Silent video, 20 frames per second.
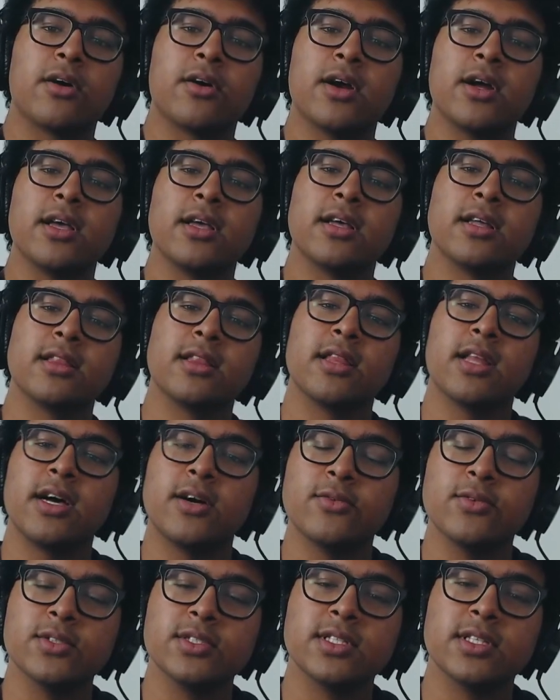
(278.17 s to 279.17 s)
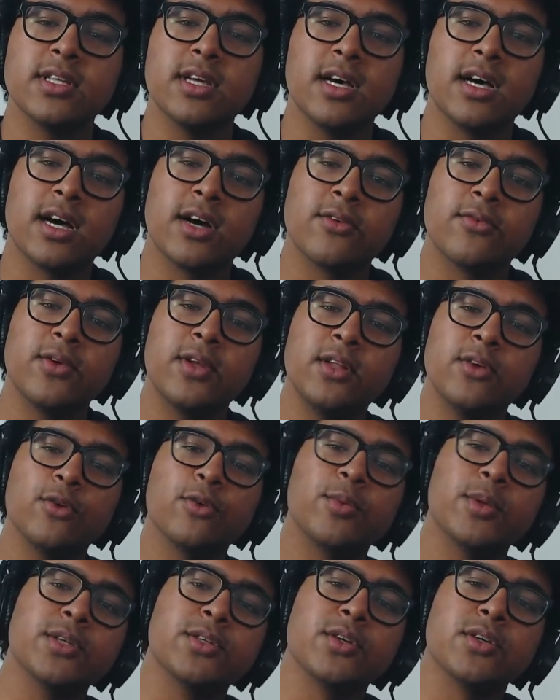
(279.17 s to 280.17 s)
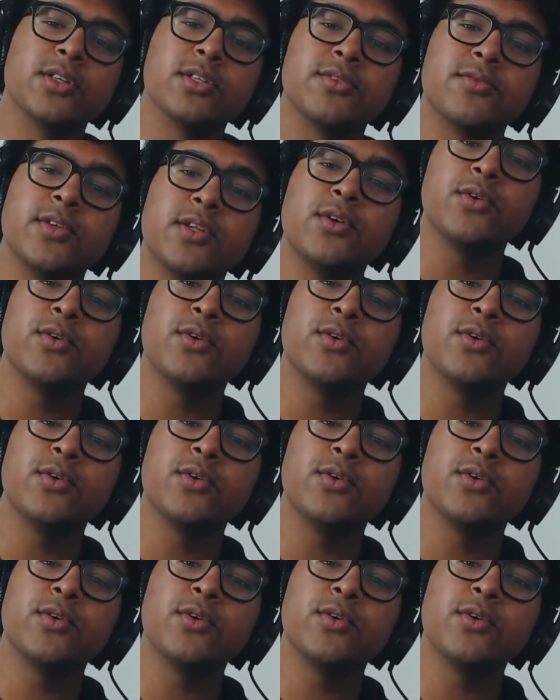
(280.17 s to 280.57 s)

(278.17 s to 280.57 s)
All right, and that was that. I really hope you enjoyed this